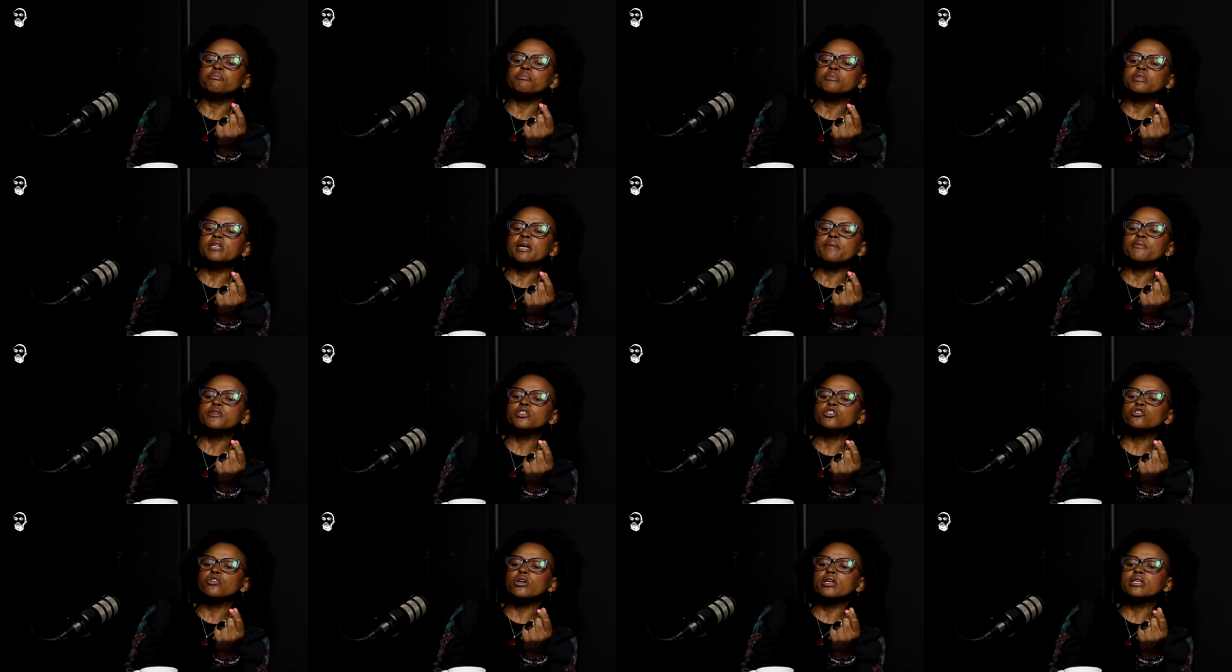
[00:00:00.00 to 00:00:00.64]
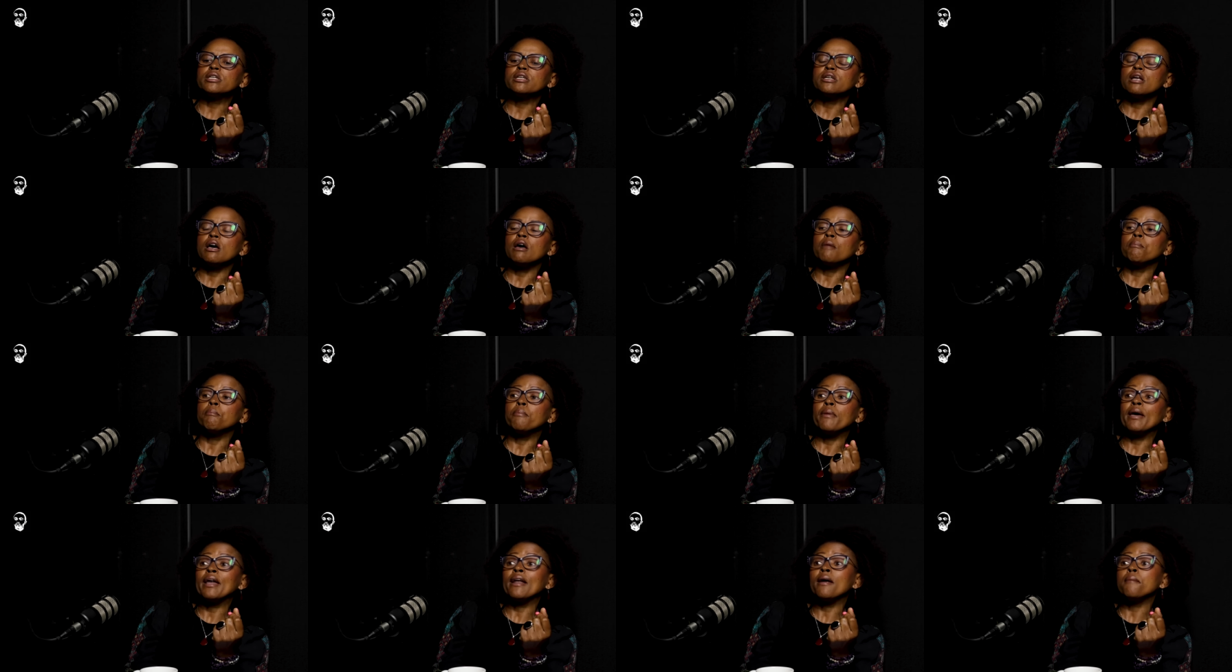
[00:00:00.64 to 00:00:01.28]
demonstrated a
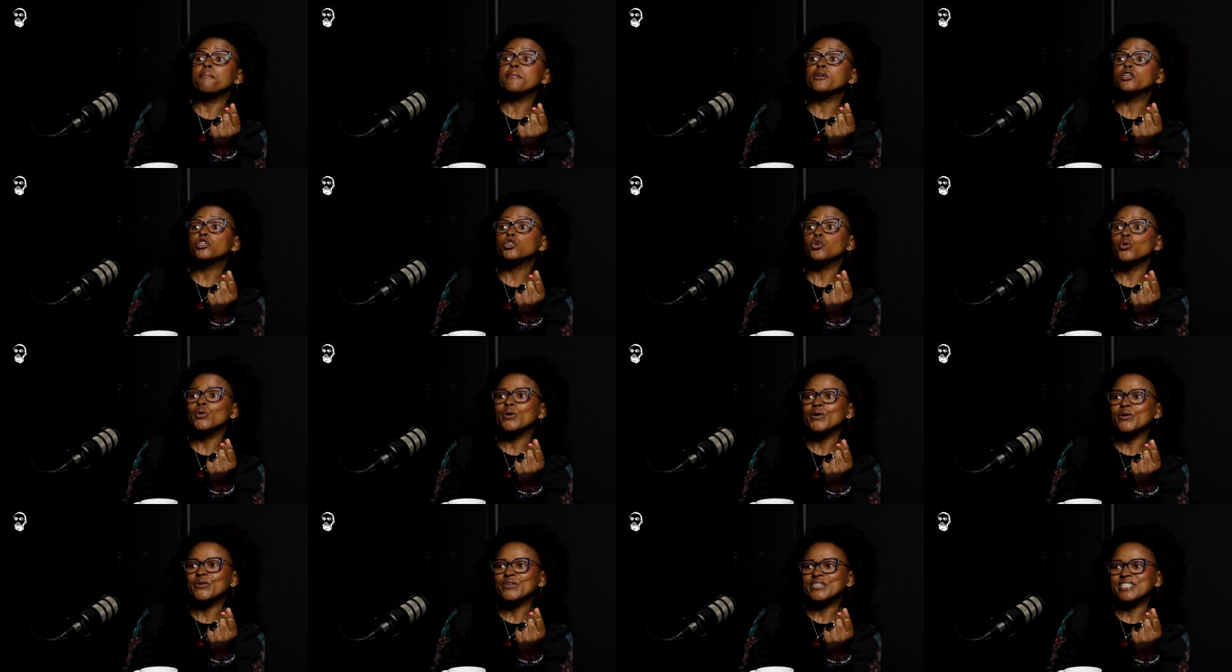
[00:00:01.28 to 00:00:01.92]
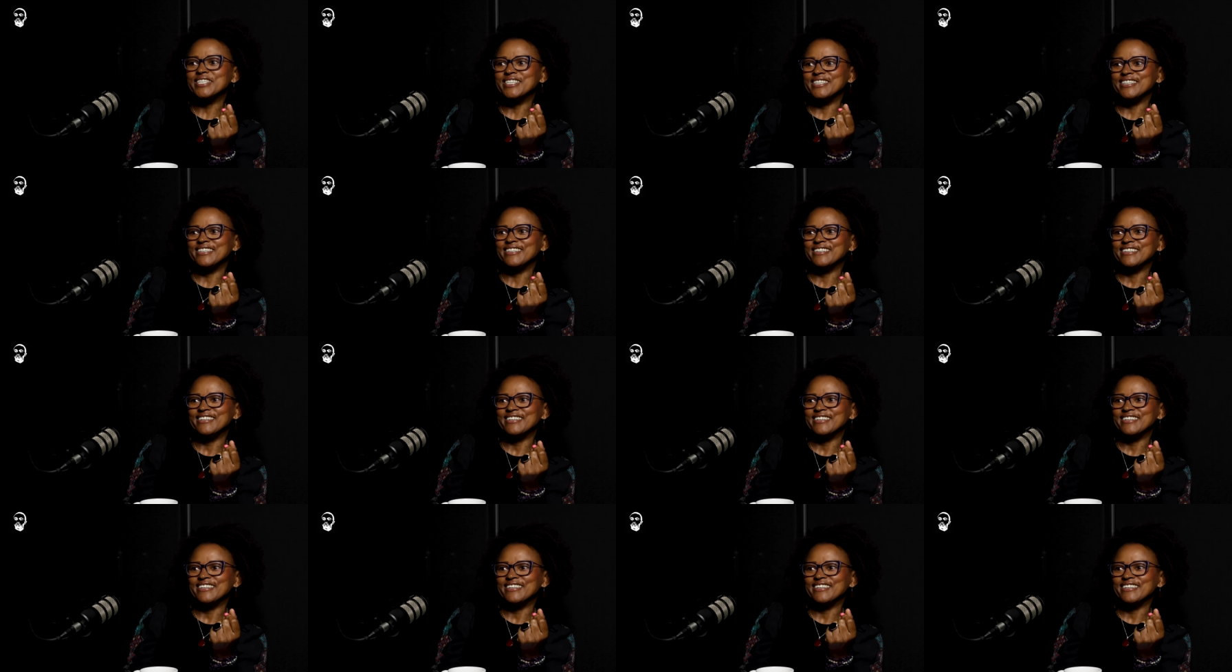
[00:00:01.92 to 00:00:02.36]
better maturity,